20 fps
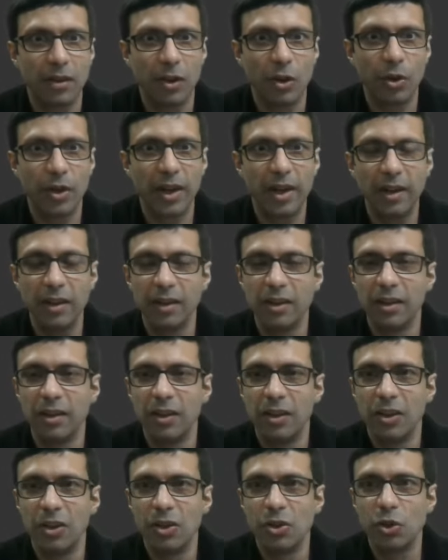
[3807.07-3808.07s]
Okay.
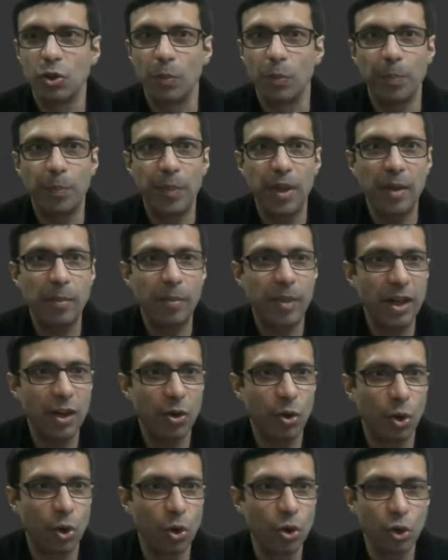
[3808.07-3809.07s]
So P
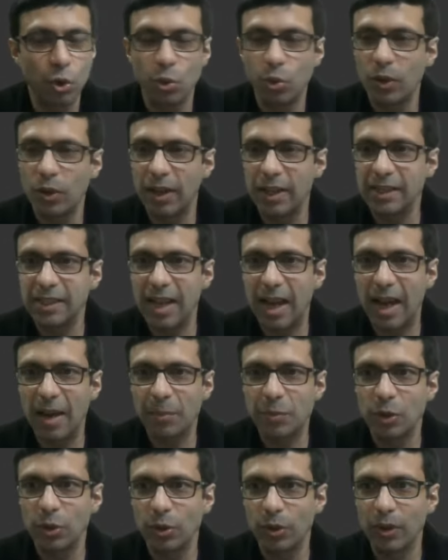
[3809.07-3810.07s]
B O two is
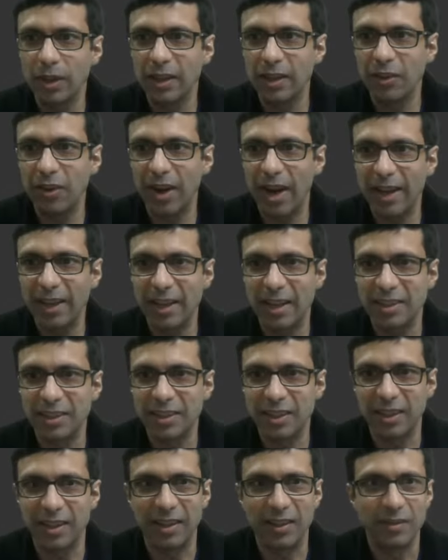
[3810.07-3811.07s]
absolutely the right
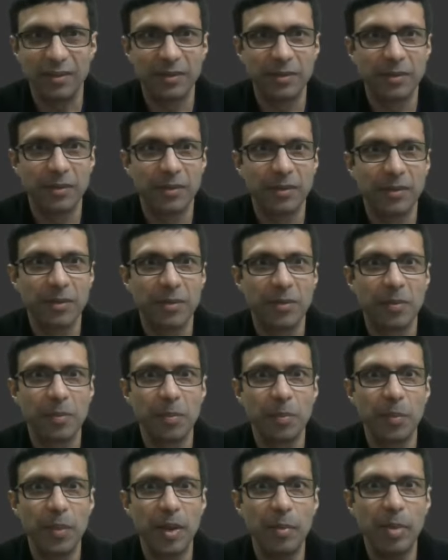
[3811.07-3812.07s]
answer here.
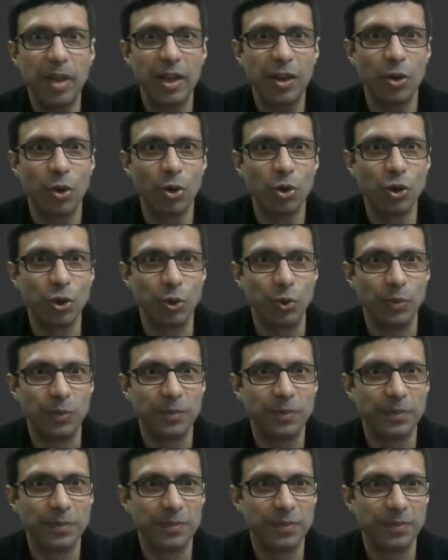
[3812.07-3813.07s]
P B O two.